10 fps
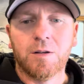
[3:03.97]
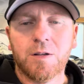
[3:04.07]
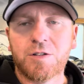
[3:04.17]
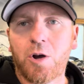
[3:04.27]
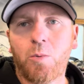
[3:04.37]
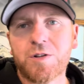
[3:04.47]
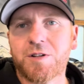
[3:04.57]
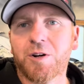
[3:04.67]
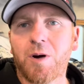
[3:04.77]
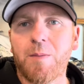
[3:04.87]
So it
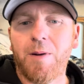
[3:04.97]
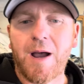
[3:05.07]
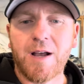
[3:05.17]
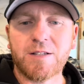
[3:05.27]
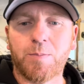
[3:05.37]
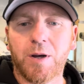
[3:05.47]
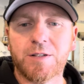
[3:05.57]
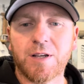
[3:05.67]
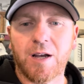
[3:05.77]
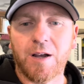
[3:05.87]
wasn't a great pass,
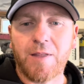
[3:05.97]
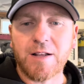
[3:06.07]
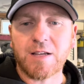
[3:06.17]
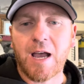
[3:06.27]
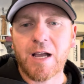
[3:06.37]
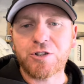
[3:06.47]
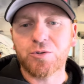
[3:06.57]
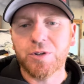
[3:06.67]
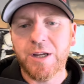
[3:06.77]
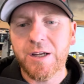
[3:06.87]
but that's
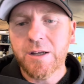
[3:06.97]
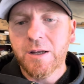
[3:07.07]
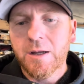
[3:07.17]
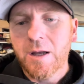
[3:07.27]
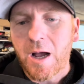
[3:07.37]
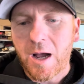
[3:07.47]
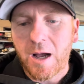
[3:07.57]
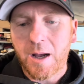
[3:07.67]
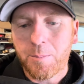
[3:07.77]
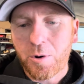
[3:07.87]
actually
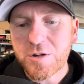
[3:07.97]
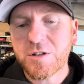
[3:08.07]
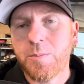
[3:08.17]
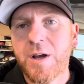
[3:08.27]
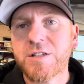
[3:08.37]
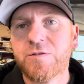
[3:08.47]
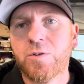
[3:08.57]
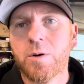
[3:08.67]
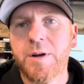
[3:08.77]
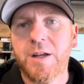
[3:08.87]
personal best
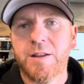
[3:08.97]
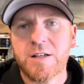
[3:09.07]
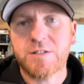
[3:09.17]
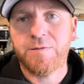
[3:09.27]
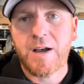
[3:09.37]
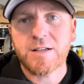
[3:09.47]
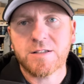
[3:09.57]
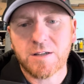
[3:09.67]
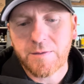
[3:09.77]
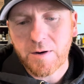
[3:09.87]
for me. That's the
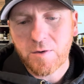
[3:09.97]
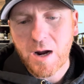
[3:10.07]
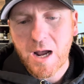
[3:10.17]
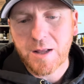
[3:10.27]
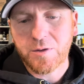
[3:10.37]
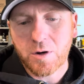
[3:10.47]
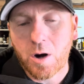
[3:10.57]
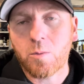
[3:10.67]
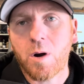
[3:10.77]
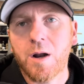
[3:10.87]
fastest I've ever had the
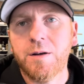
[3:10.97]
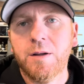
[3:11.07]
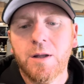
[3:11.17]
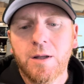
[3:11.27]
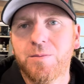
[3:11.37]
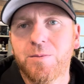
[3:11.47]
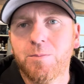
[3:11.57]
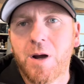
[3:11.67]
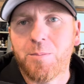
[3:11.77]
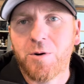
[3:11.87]
car run.
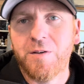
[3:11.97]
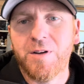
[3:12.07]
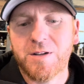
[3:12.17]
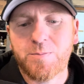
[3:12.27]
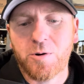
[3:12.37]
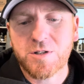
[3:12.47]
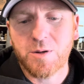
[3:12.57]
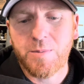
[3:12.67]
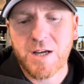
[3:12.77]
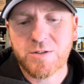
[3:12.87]
My previous
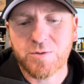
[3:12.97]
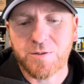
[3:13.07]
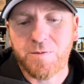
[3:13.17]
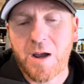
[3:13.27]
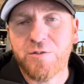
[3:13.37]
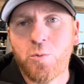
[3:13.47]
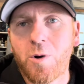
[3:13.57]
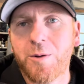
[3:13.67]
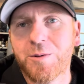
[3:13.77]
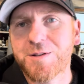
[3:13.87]
personal best was a
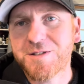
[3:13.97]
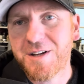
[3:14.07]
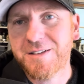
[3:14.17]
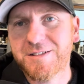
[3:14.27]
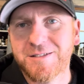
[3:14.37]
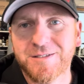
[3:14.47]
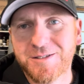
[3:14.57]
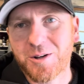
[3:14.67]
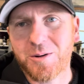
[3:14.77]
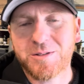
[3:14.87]
520 with a 6,
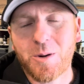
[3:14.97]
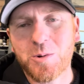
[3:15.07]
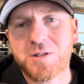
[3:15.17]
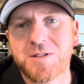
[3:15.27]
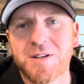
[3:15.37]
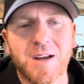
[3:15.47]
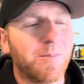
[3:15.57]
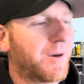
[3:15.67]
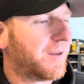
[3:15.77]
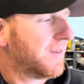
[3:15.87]
so it's almost the
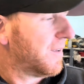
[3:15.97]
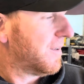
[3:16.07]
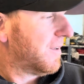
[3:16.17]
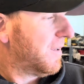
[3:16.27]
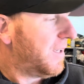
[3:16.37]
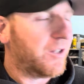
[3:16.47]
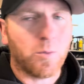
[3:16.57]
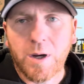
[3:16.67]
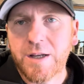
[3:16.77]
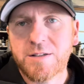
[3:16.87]
same, but either
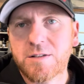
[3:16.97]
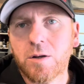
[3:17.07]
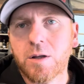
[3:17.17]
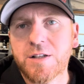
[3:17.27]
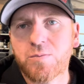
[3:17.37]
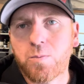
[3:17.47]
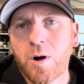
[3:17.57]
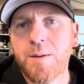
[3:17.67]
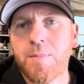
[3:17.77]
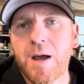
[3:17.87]
way, it's
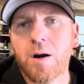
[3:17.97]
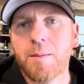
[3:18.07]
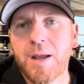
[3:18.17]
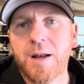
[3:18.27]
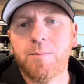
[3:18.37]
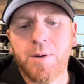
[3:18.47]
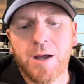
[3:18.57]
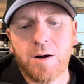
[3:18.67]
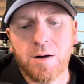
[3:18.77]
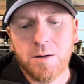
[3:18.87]
running better. I'm getting
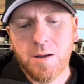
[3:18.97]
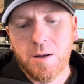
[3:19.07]
better.